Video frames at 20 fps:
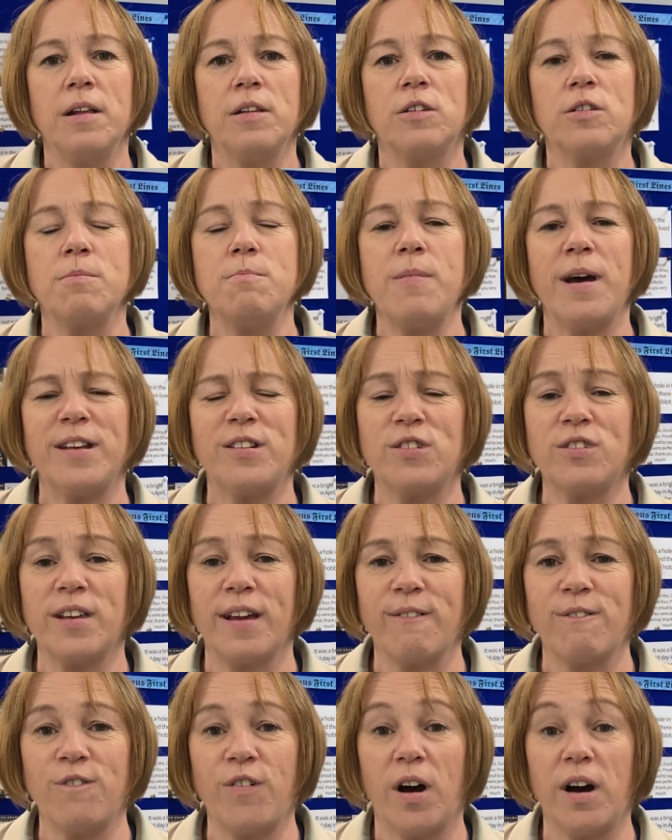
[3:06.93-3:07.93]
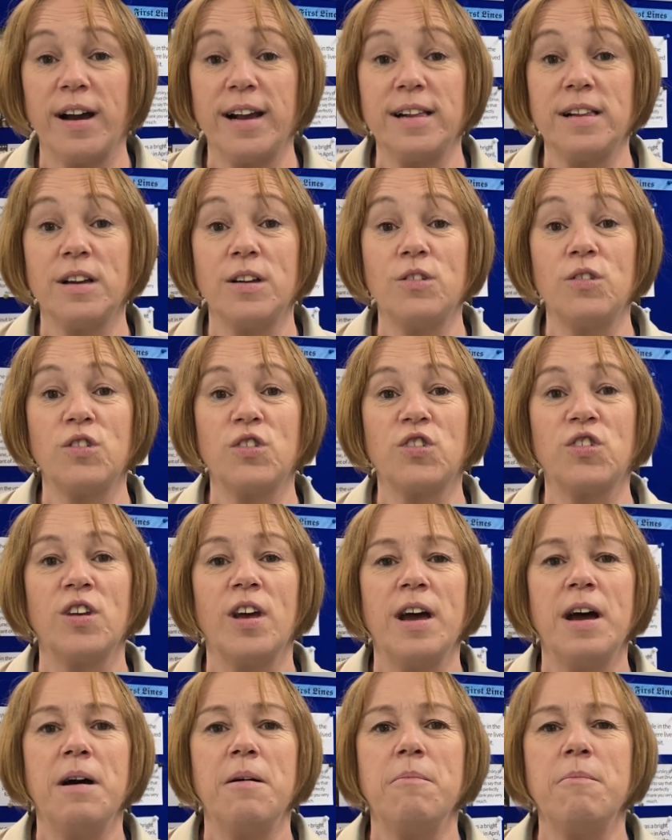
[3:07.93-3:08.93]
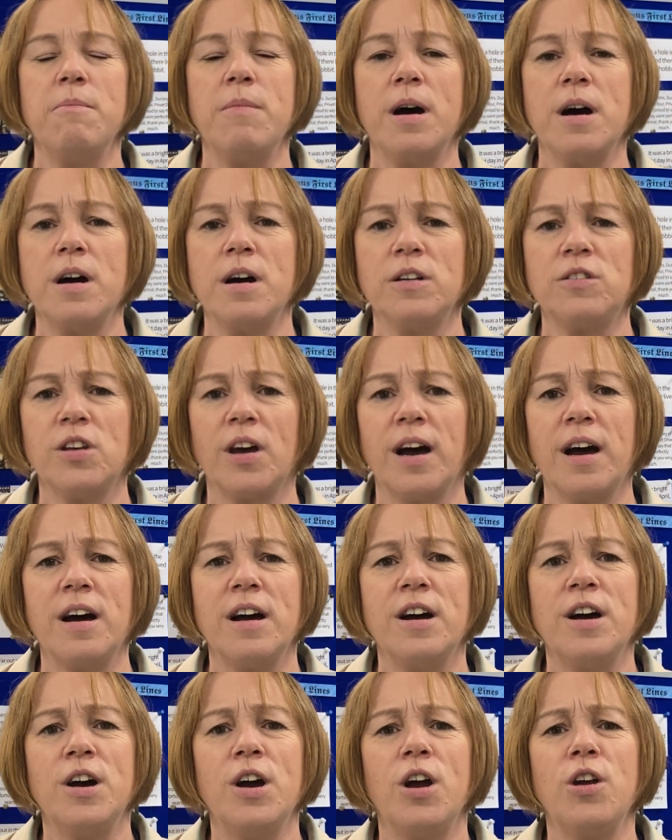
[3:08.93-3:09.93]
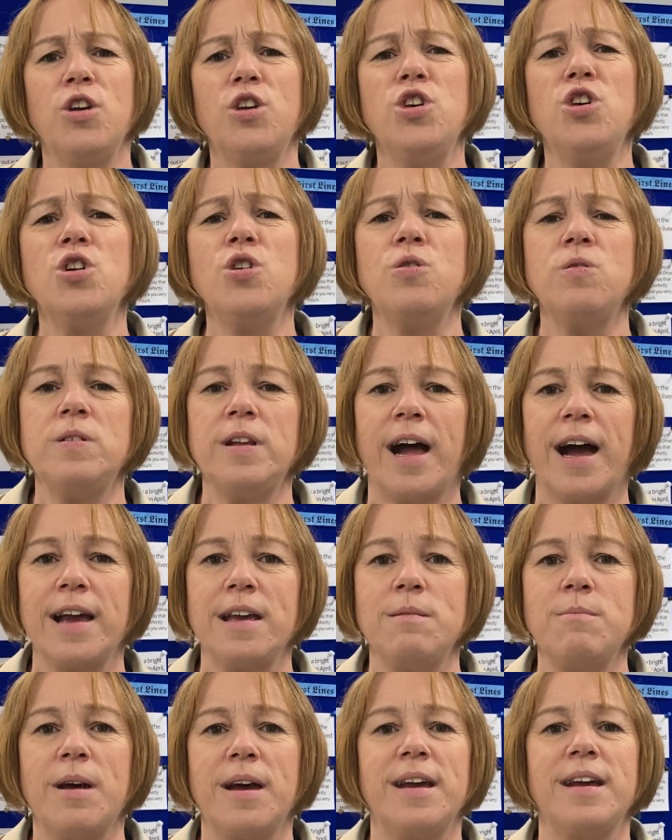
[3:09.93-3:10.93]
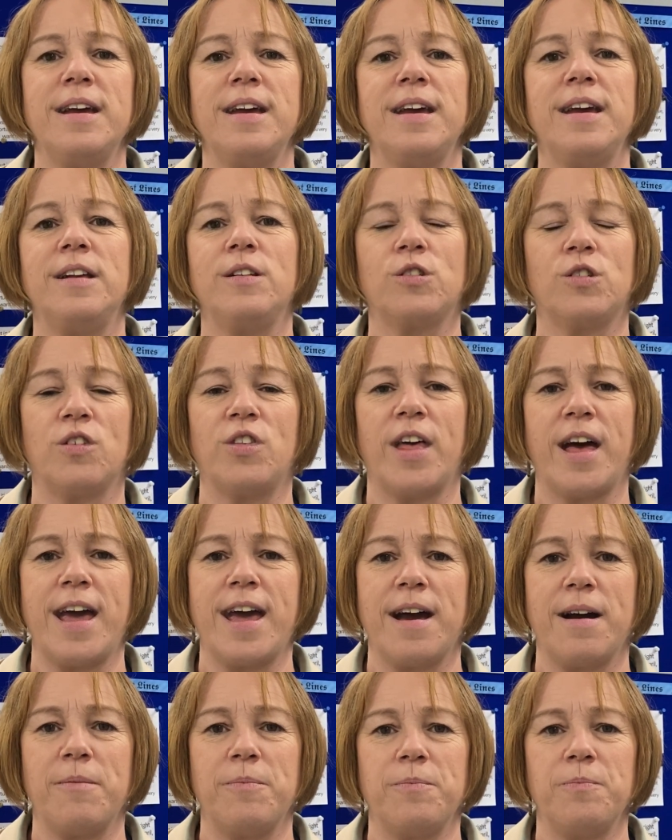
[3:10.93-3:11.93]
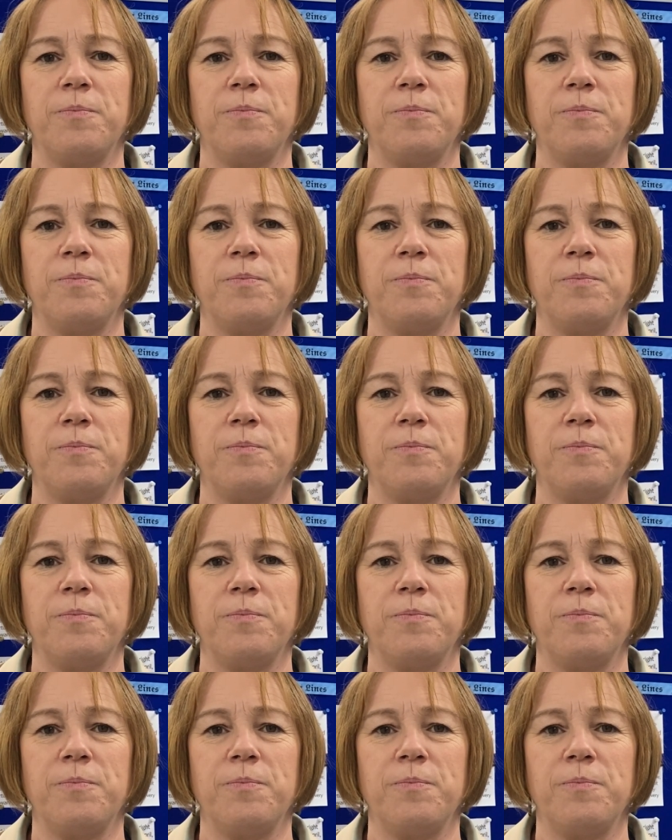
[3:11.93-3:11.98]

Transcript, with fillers: domestic violence, murder, you name it, it's there.